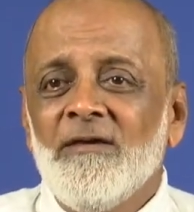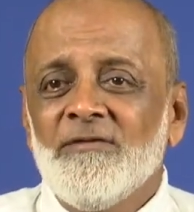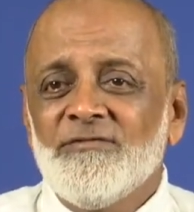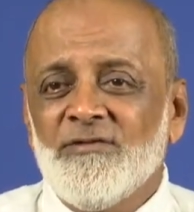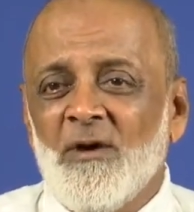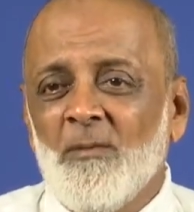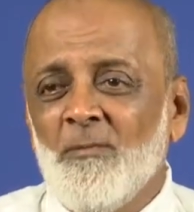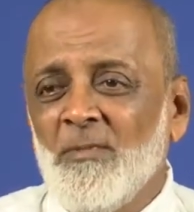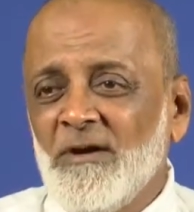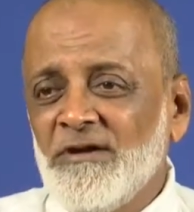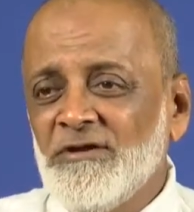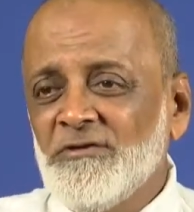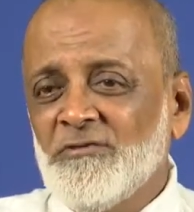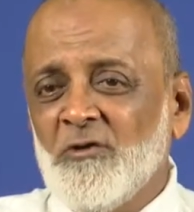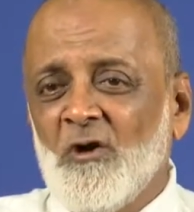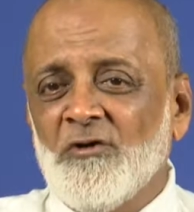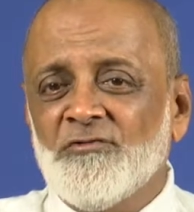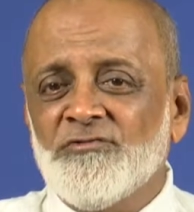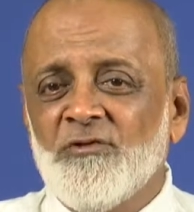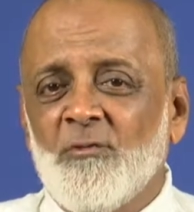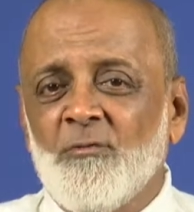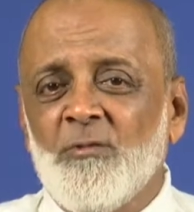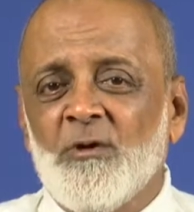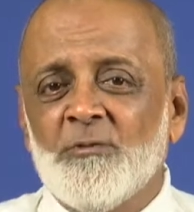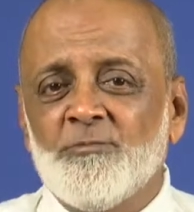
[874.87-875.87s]
Somebody
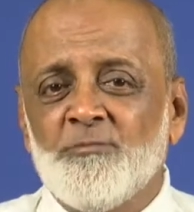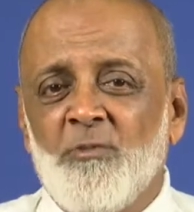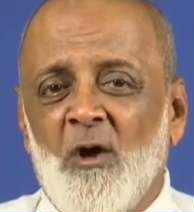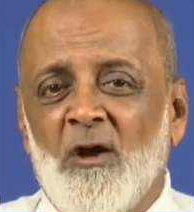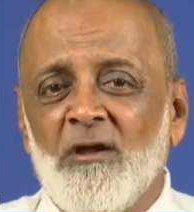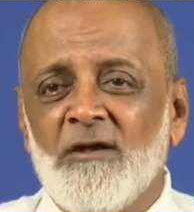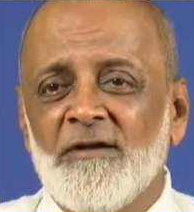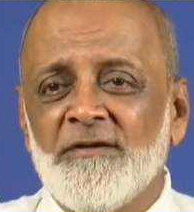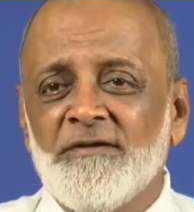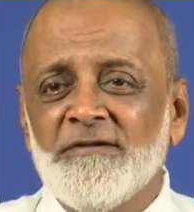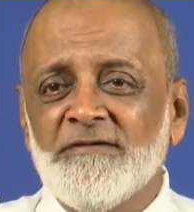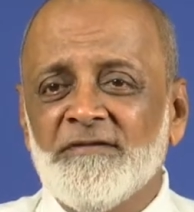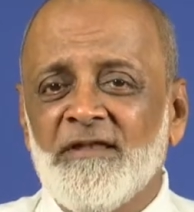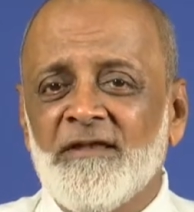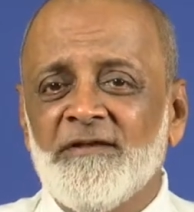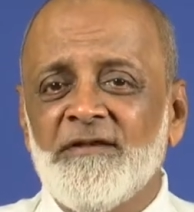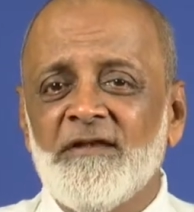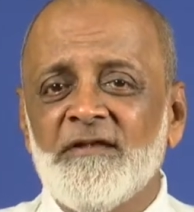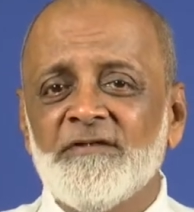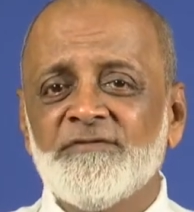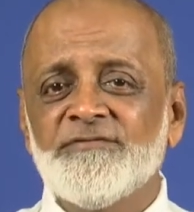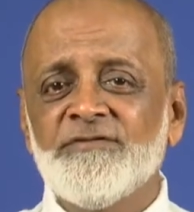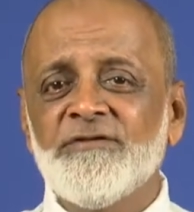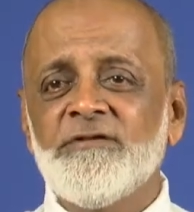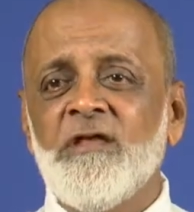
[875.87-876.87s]
talks about politics and
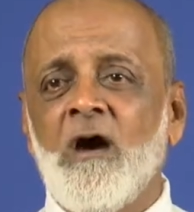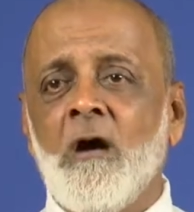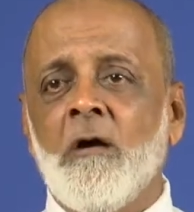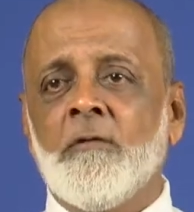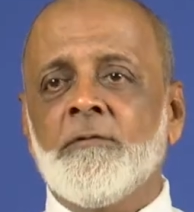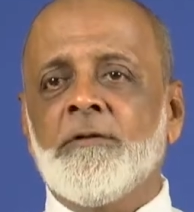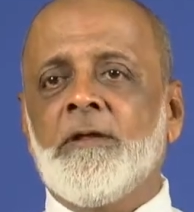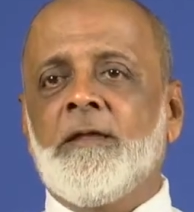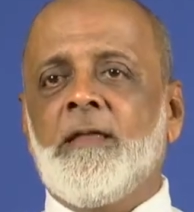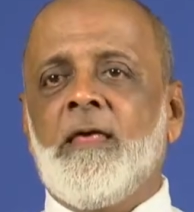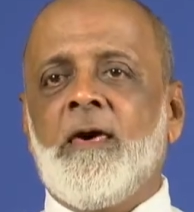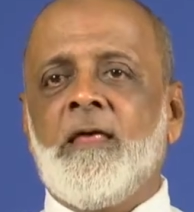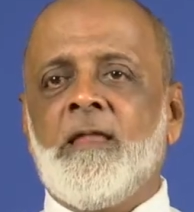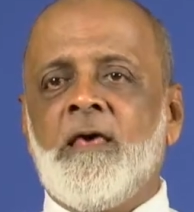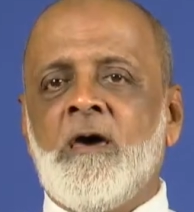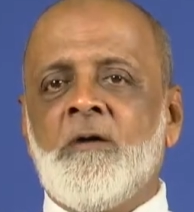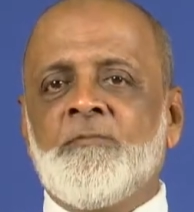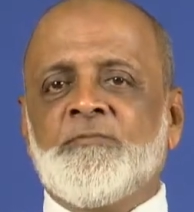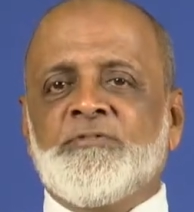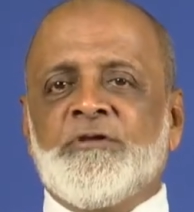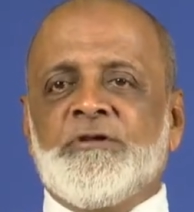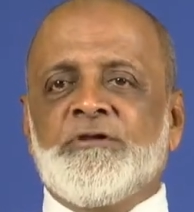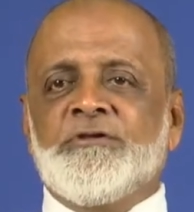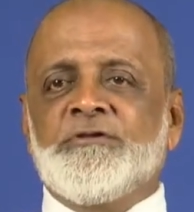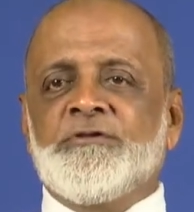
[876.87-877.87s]
they'll sit down and
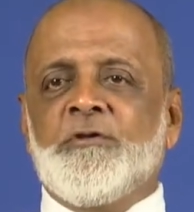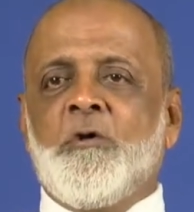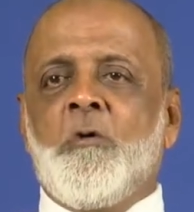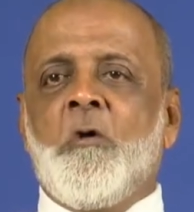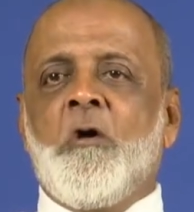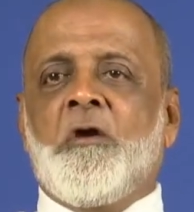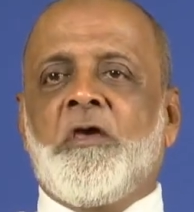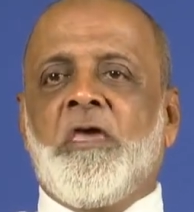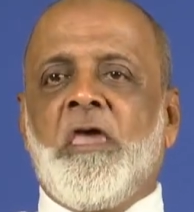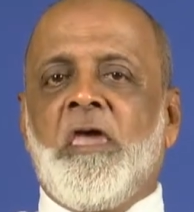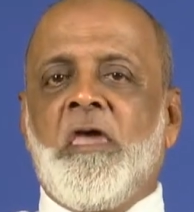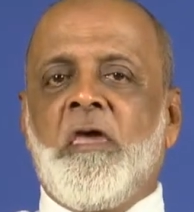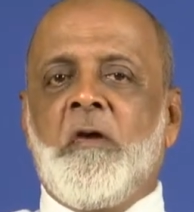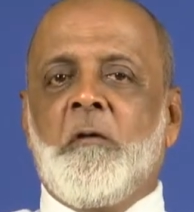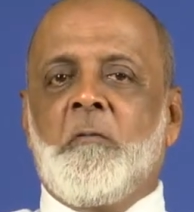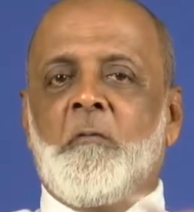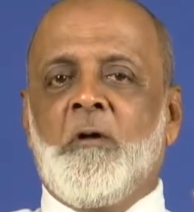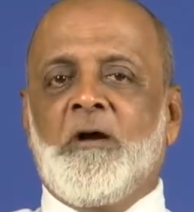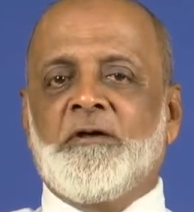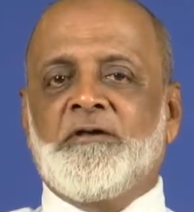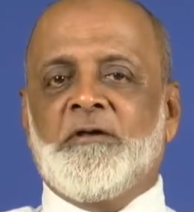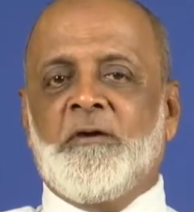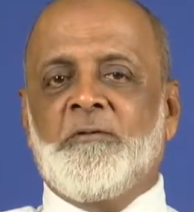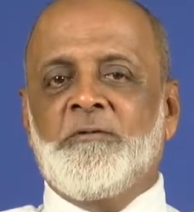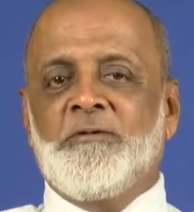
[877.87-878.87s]
alarm and they say, okay,
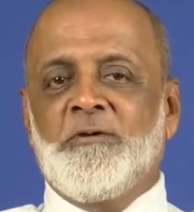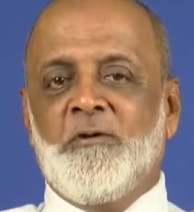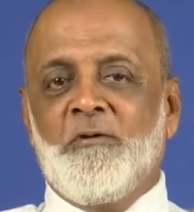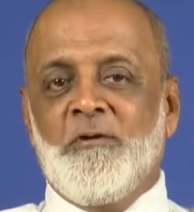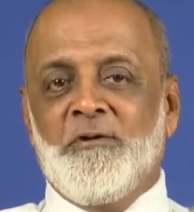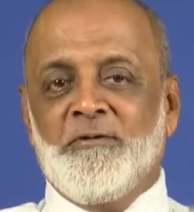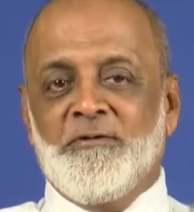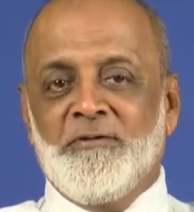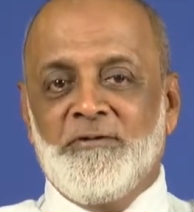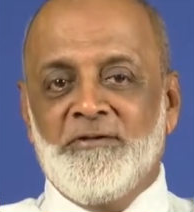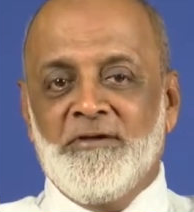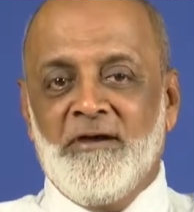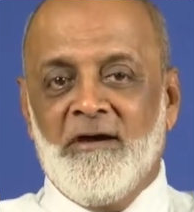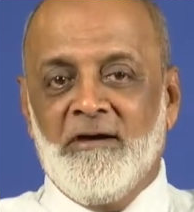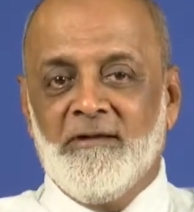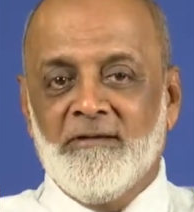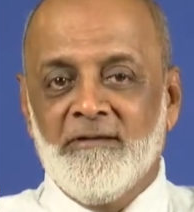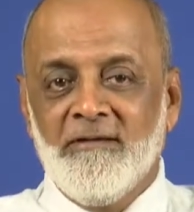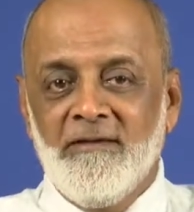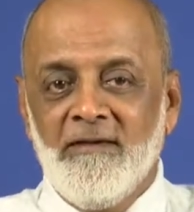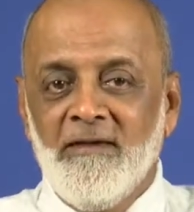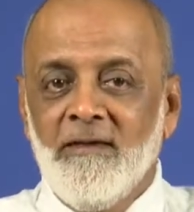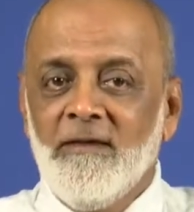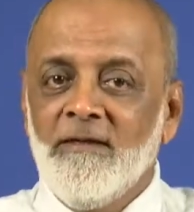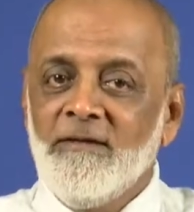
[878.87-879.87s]
what are we going to
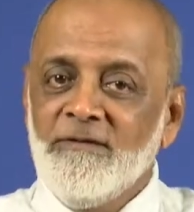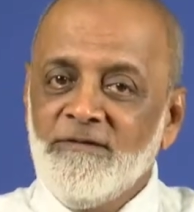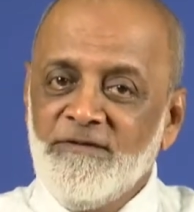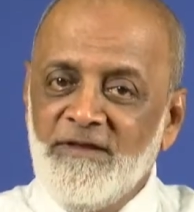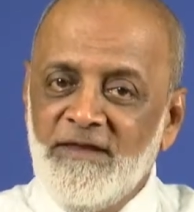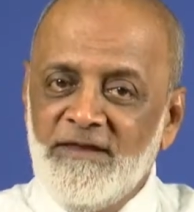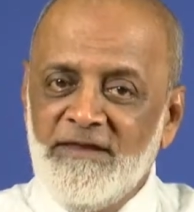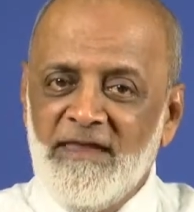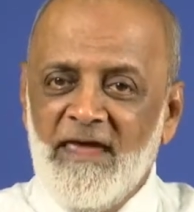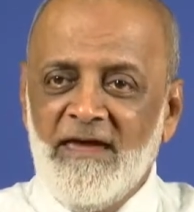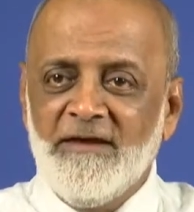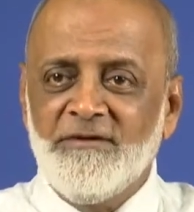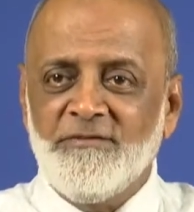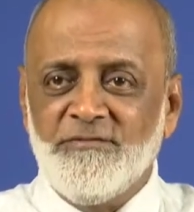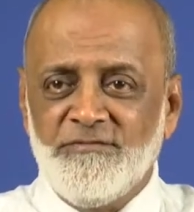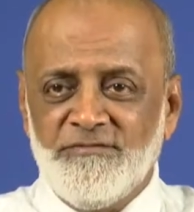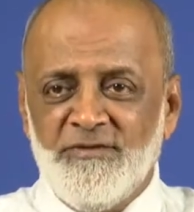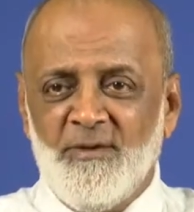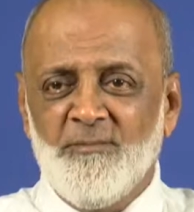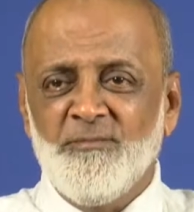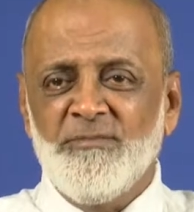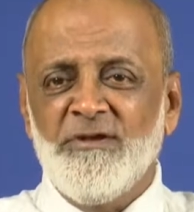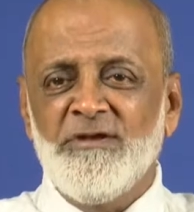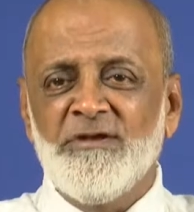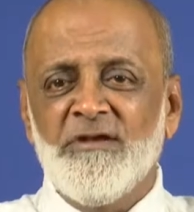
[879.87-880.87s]
hear? They like
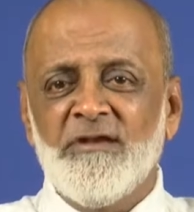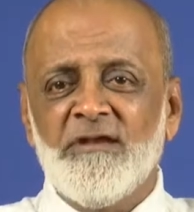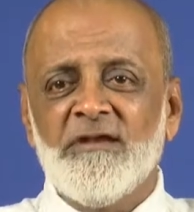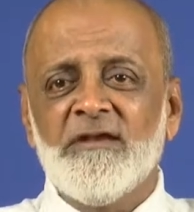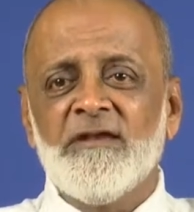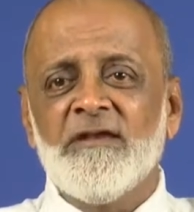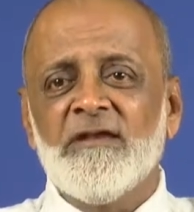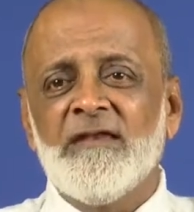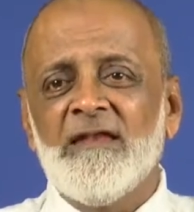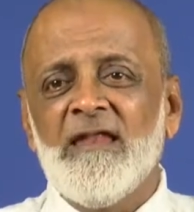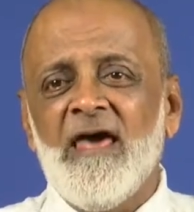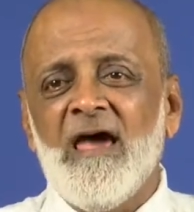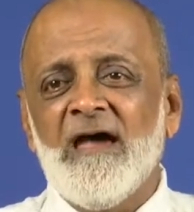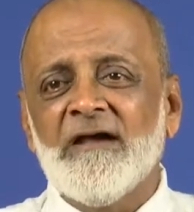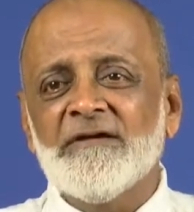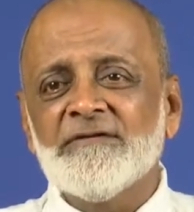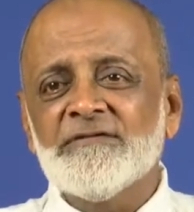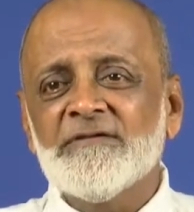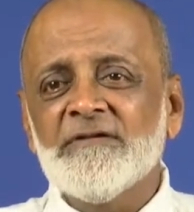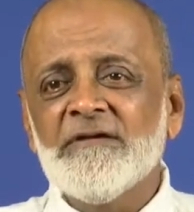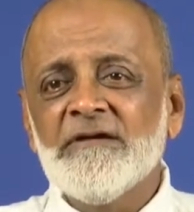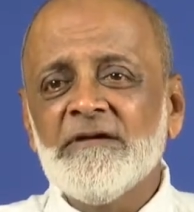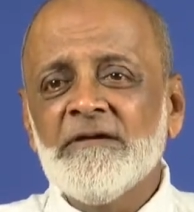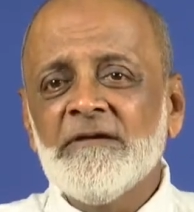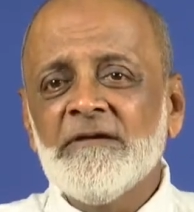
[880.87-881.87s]
something to relax.